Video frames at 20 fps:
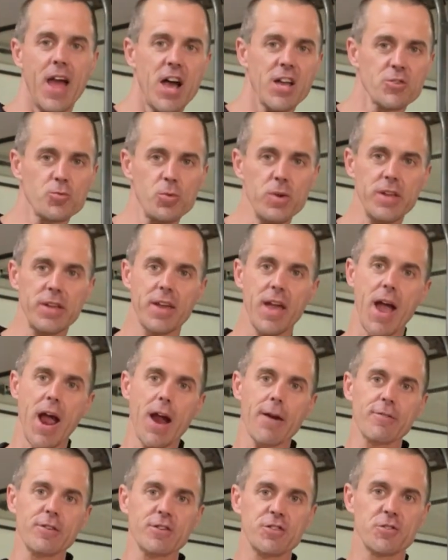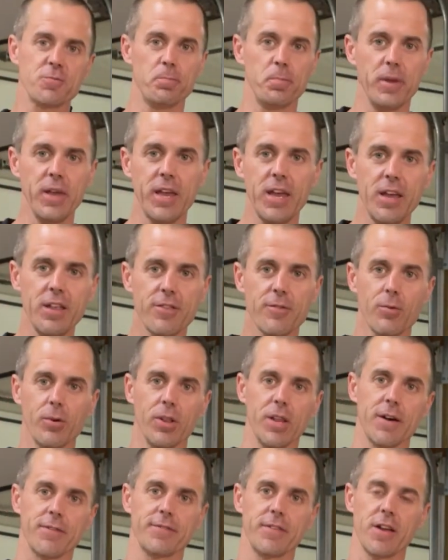as we carry speed through a
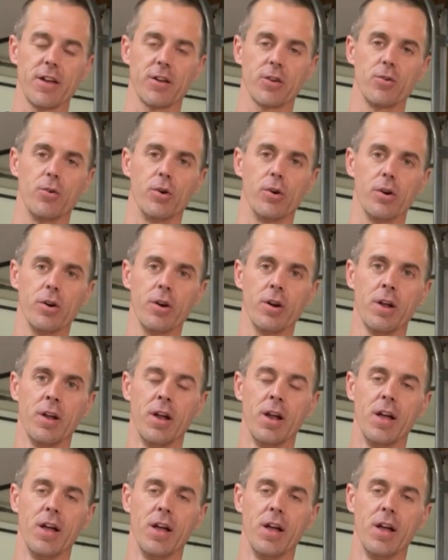left-hand corner,